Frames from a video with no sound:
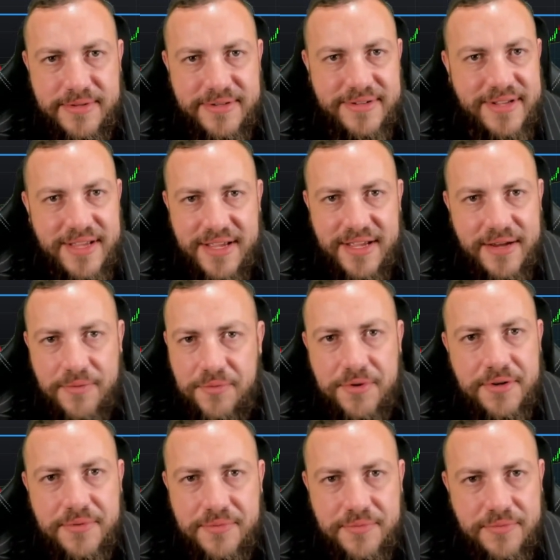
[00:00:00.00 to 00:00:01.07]
we
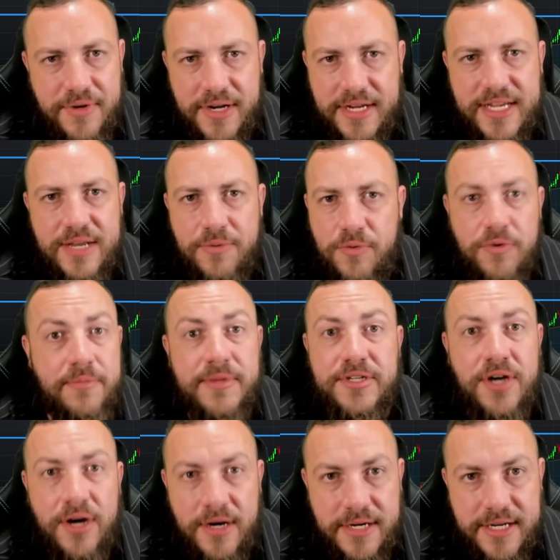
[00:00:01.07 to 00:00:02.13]
wouldn't be
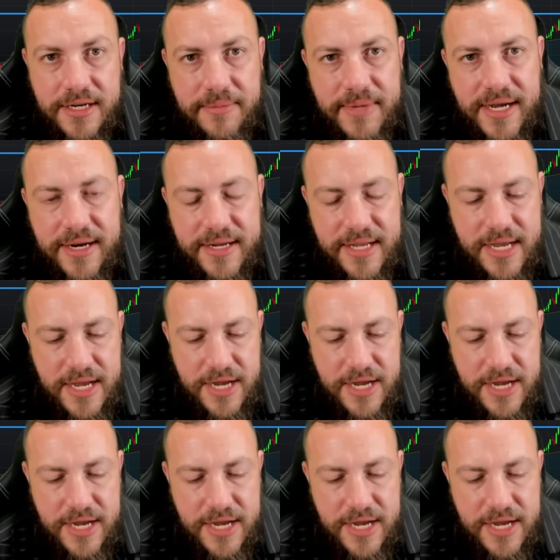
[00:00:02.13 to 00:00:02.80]
talking about it.